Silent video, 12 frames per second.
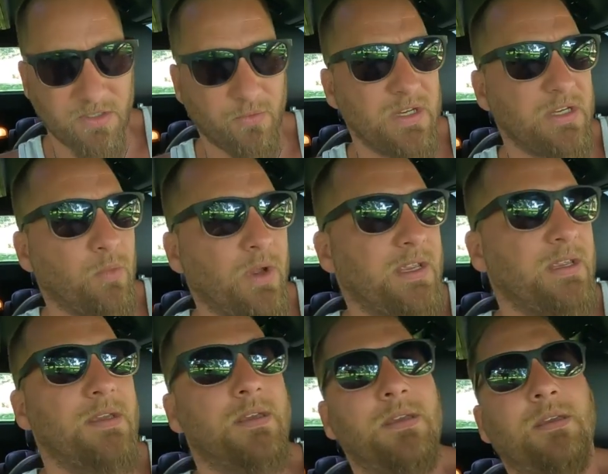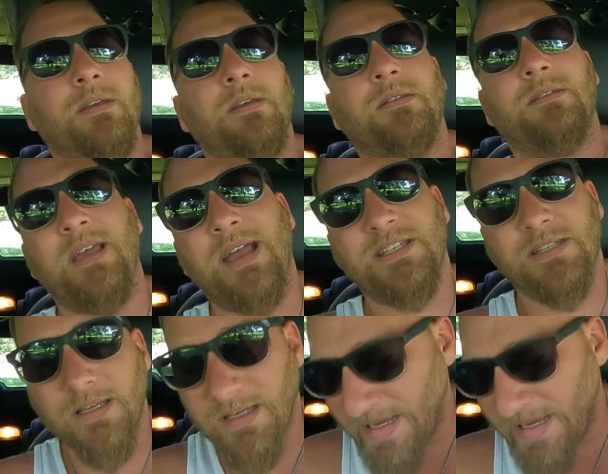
So anyway, that's the